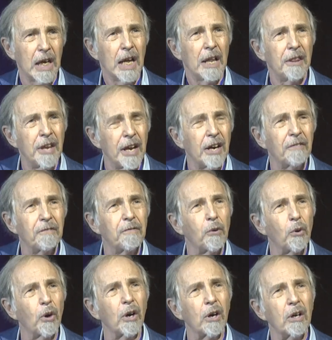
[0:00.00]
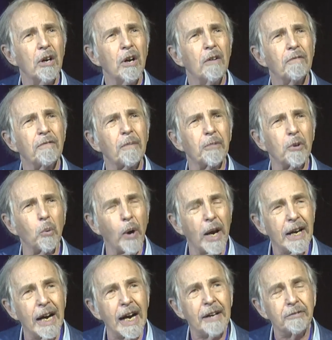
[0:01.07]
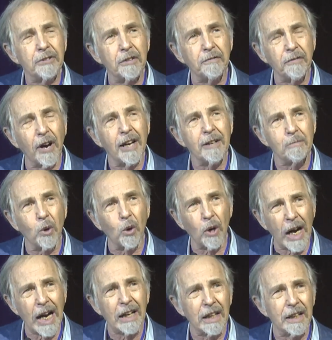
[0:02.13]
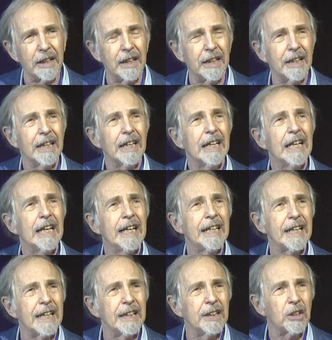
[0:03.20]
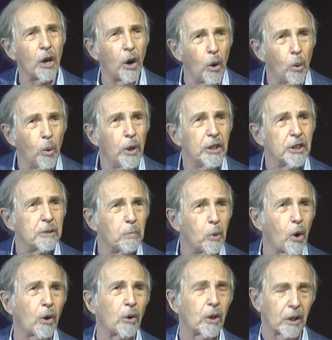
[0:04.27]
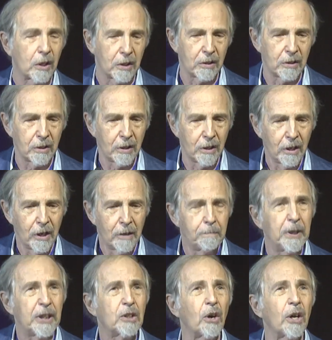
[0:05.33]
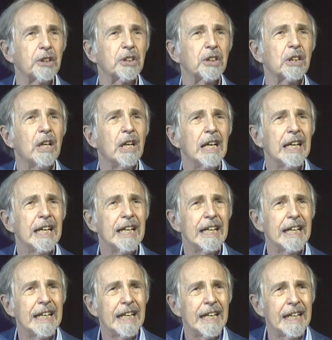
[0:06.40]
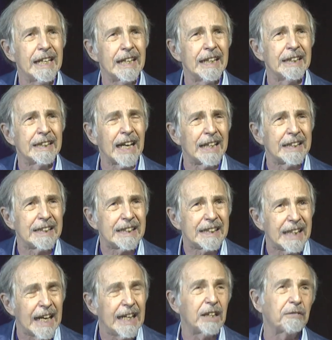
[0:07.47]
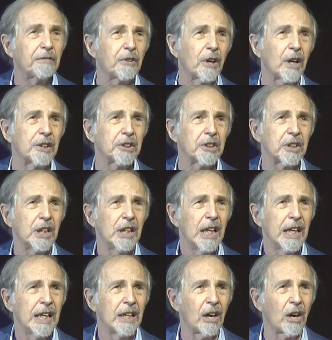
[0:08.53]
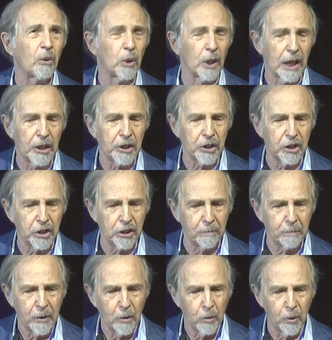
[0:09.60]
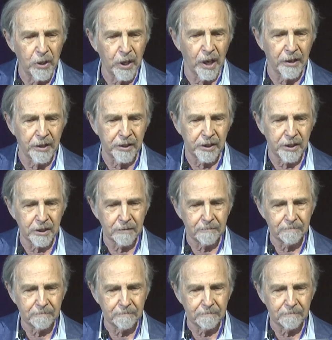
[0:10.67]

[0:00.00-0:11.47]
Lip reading: Therefore, from the way I have defined morality, it is always moral because it is at stake for us in our relationship with others.